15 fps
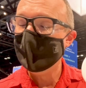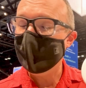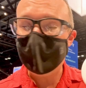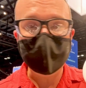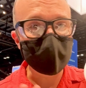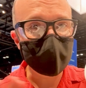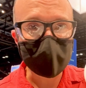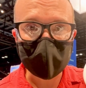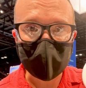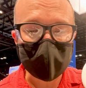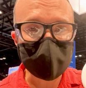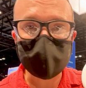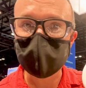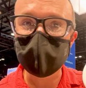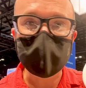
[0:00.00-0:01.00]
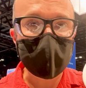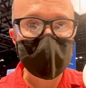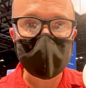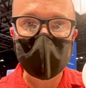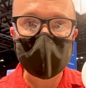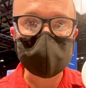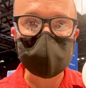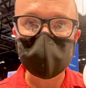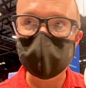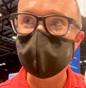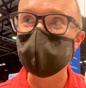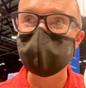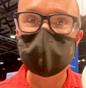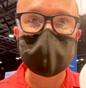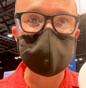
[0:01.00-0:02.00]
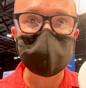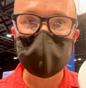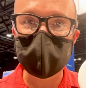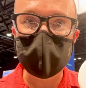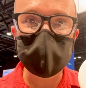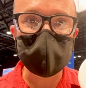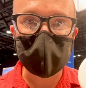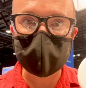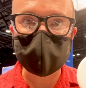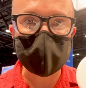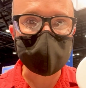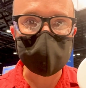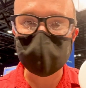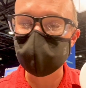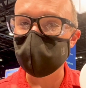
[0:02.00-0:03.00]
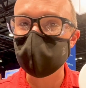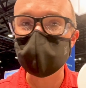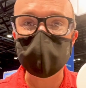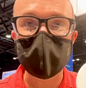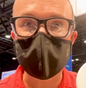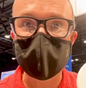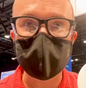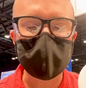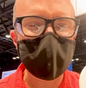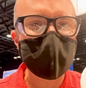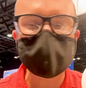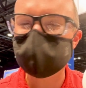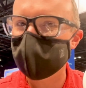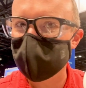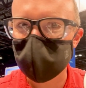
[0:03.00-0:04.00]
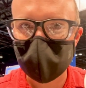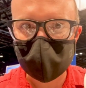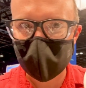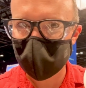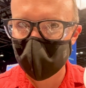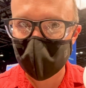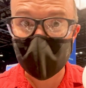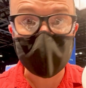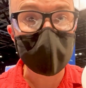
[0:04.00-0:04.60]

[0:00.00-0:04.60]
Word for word: I don't think that's true. I've actually disbelieved my test instruments plenty in the past, and it turns out that they're